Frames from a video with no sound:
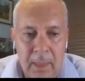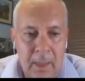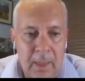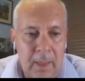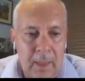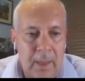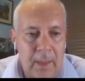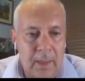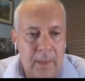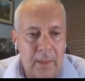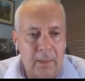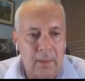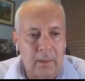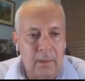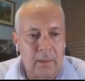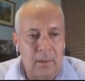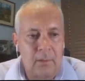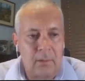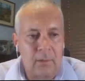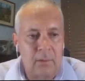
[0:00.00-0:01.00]

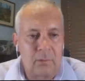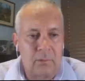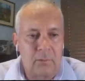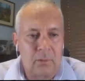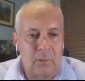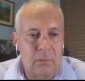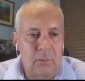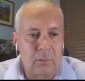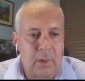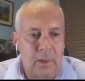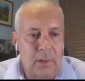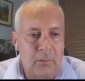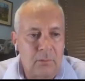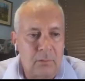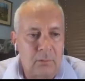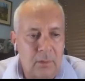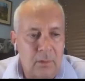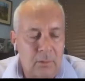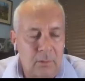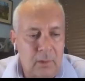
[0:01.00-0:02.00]
and you can see the
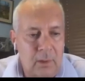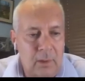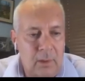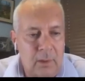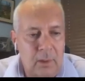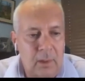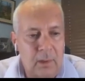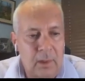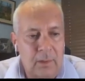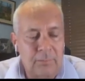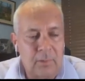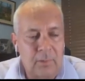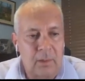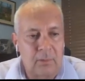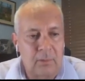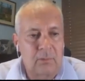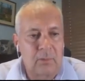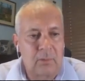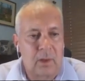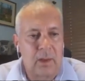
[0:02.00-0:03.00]
grades on the
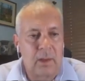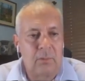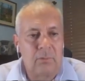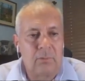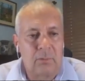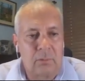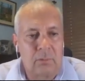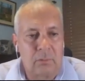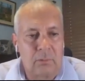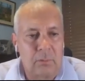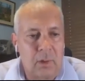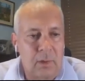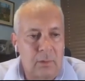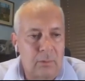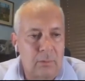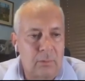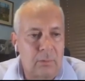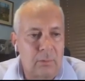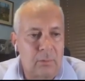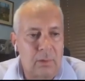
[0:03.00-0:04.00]
left-hand side with
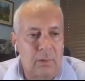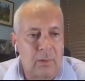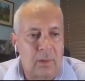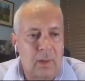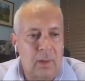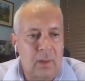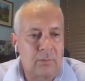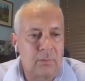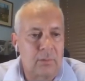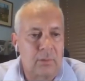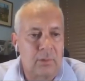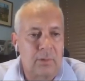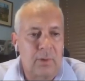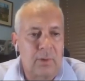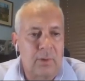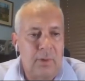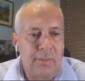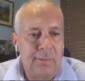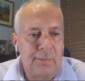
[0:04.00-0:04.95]
330,000